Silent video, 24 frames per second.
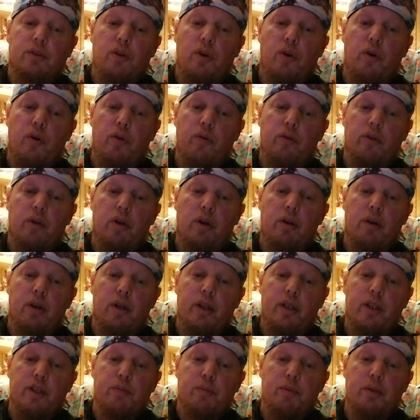overall and
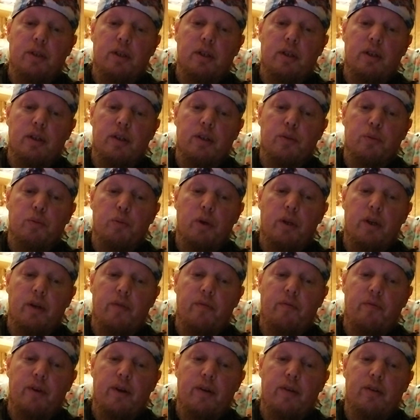as many as 1 in
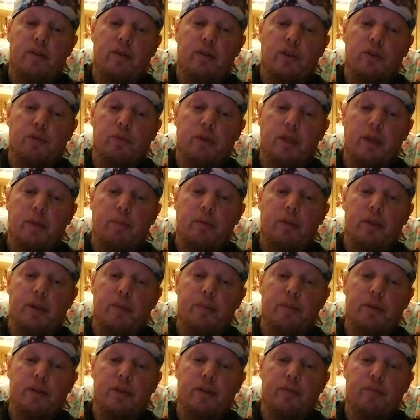5 adults with
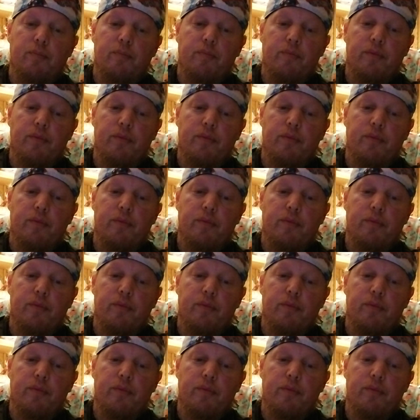epilepsy.